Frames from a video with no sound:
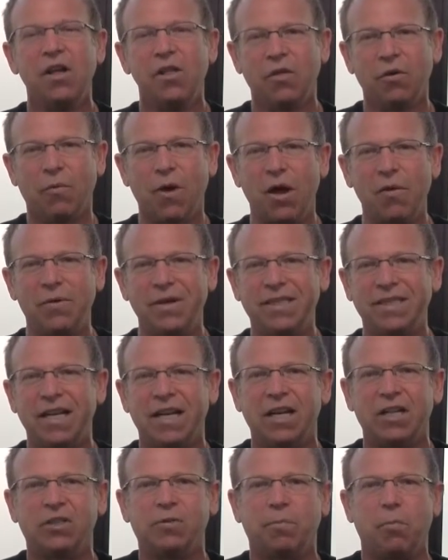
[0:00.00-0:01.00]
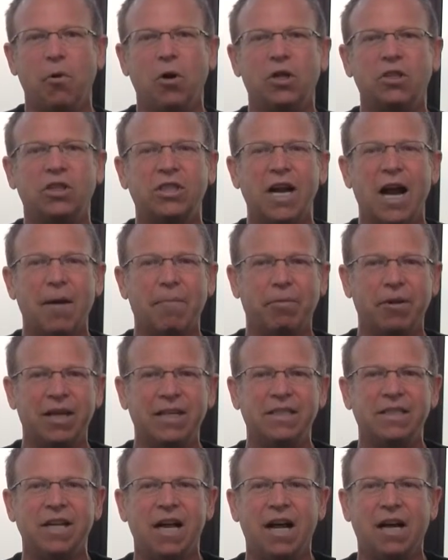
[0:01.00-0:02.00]
The way we did at
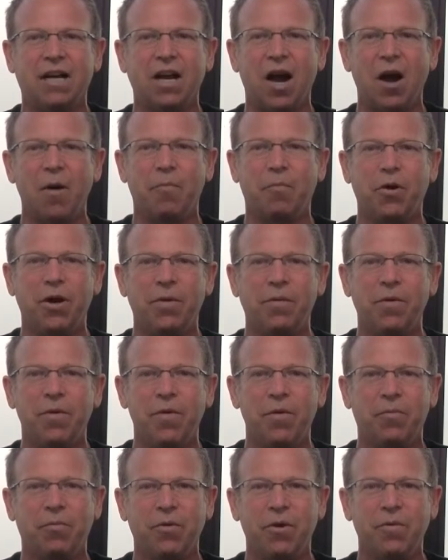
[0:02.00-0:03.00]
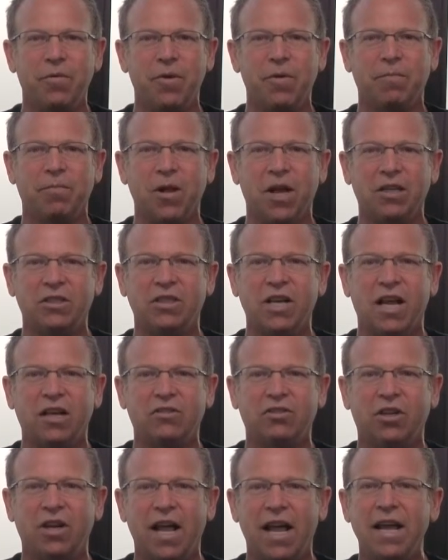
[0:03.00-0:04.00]
SportsChatPlace.com Premium and Premium Plus
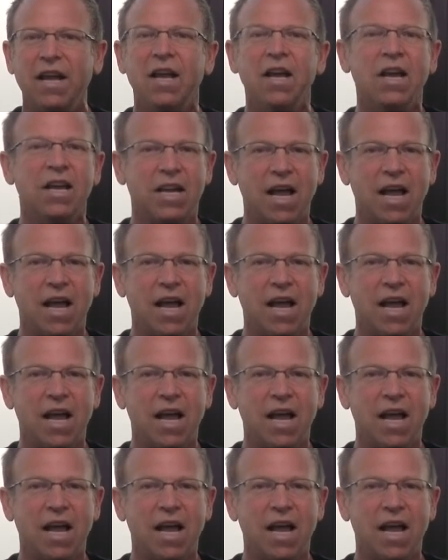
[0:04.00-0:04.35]
yesterday,